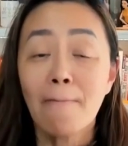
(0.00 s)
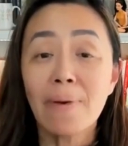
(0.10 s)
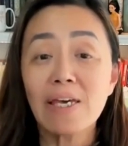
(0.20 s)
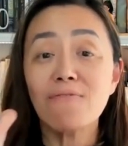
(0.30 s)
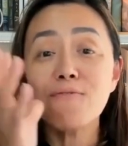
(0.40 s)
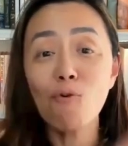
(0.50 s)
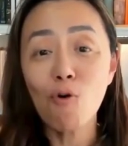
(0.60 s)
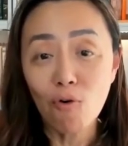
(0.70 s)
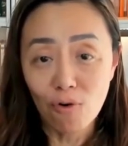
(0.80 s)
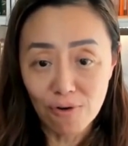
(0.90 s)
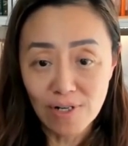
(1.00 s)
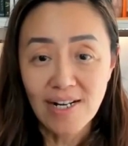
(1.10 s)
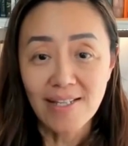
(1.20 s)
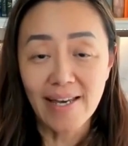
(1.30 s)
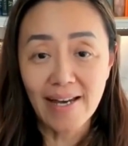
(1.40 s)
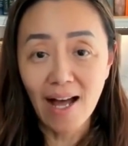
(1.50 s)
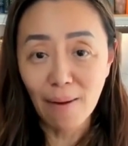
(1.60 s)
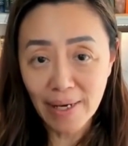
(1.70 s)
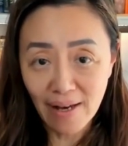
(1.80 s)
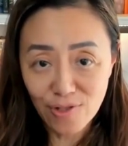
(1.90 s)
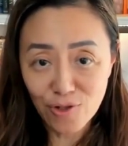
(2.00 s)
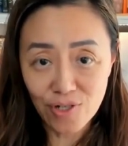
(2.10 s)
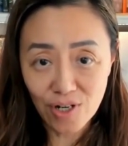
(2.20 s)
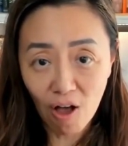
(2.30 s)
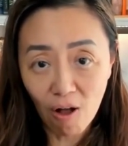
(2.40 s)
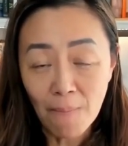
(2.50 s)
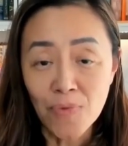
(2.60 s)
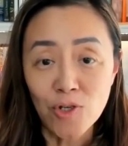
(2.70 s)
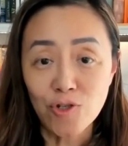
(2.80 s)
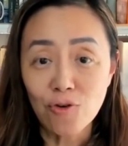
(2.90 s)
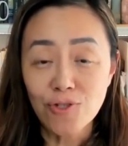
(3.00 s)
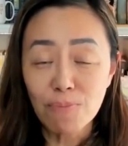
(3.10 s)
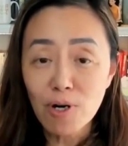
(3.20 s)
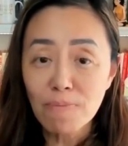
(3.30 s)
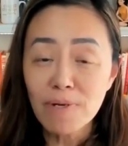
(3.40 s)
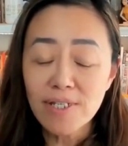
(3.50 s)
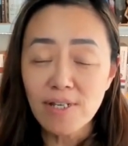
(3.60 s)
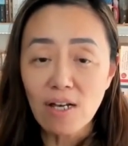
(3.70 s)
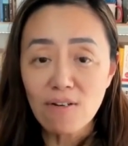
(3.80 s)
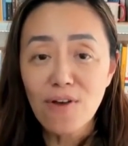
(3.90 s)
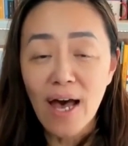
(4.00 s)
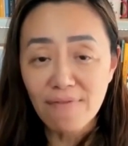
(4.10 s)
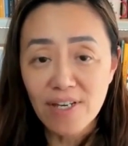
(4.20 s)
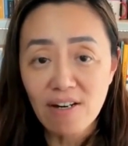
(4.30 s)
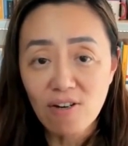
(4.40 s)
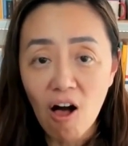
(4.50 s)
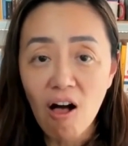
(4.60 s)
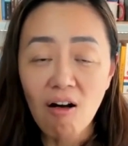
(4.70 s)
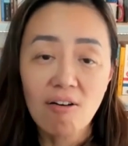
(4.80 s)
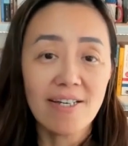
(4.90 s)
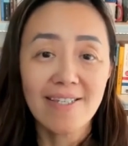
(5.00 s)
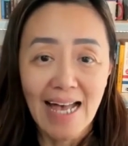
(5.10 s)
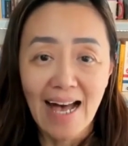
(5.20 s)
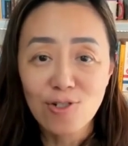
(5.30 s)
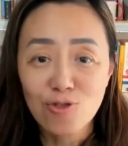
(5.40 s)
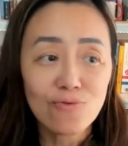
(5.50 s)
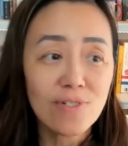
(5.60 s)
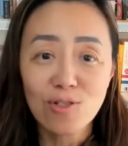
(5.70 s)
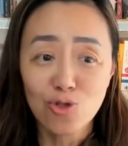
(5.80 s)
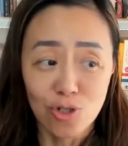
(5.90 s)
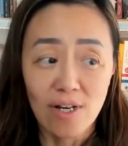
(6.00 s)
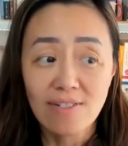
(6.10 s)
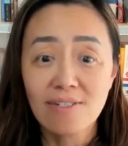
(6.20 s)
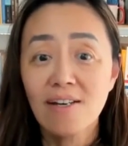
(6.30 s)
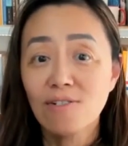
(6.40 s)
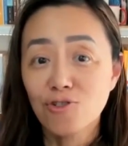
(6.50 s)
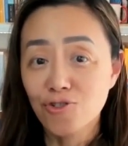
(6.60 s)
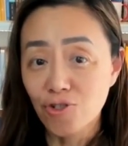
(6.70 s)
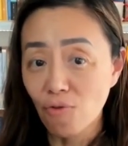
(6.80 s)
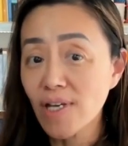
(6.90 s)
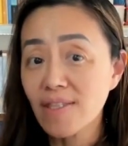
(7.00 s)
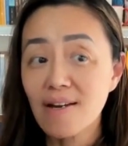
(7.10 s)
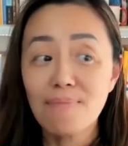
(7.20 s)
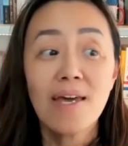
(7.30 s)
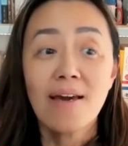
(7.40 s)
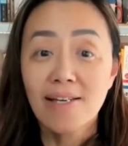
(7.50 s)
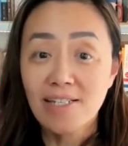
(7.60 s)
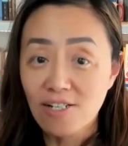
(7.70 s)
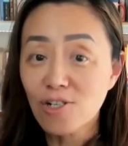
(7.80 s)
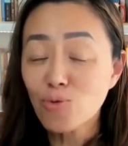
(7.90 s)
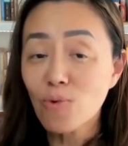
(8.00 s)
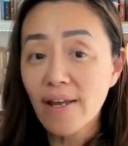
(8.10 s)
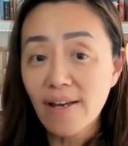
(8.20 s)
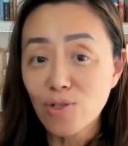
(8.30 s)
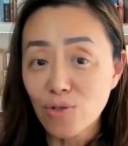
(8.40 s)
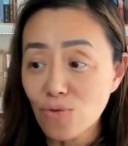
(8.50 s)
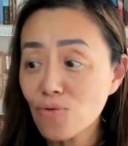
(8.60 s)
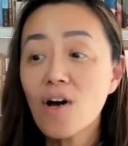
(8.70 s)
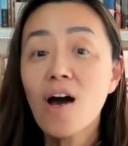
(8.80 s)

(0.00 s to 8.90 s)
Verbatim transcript: before they're coming onto the call so the purpose of having a call is actually just showing them here's what I do.